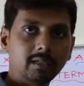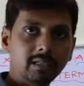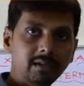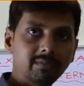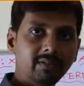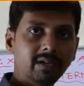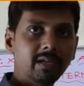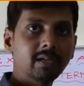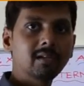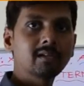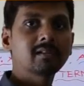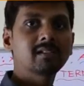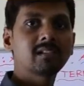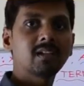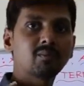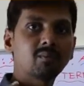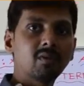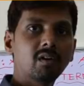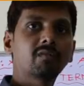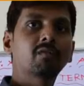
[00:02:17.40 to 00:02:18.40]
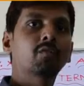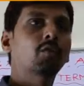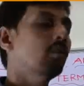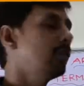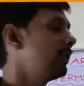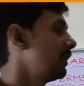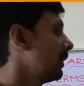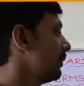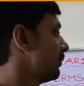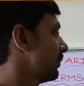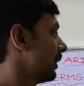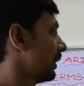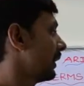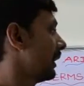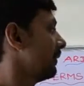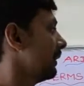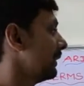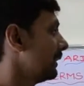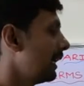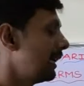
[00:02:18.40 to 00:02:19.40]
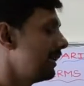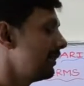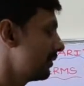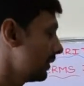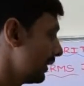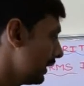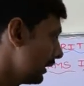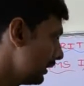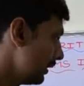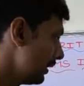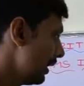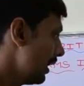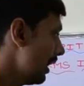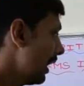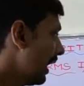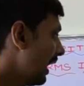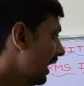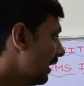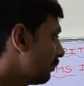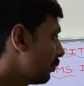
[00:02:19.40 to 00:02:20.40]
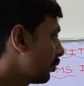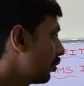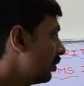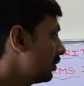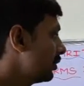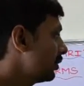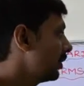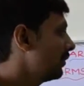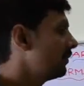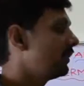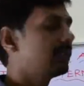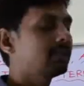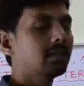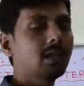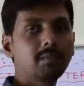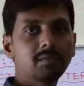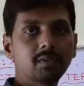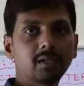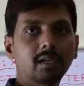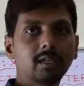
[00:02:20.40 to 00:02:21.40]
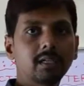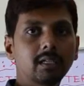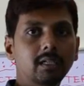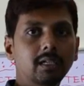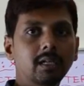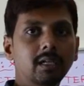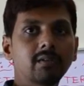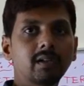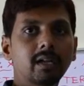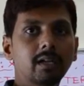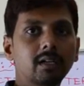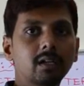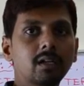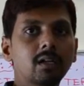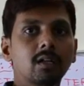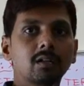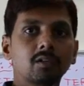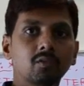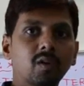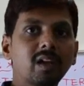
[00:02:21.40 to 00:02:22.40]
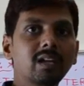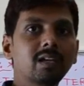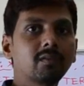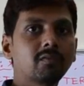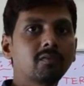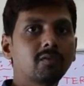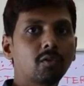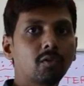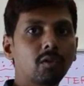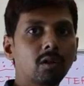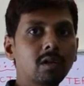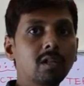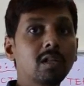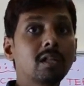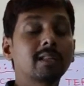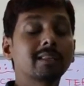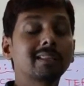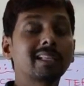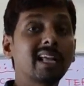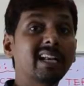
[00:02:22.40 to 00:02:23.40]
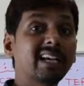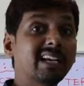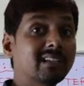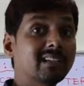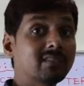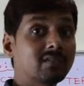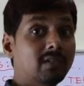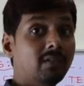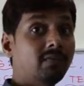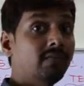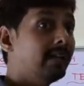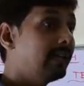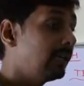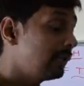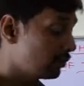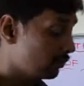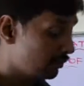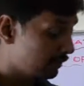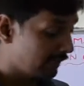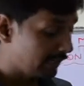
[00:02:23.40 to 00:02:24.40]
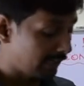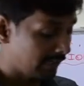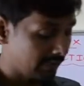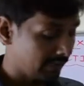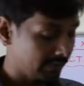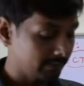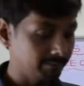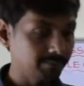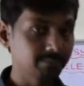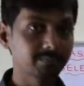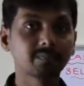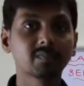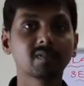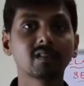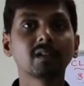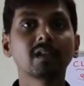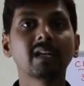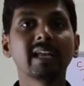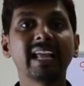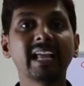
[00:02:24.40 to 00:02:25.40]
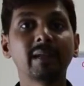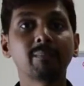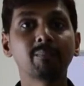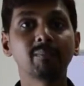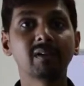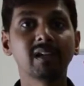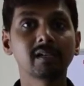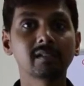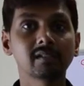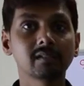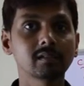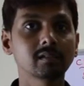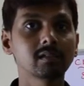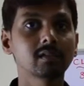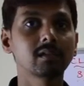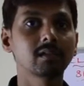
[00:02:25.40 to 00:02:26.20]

given, sum of four terms are given, that is 10, and the product of the terms are given 24. Then it is difficult to take a plus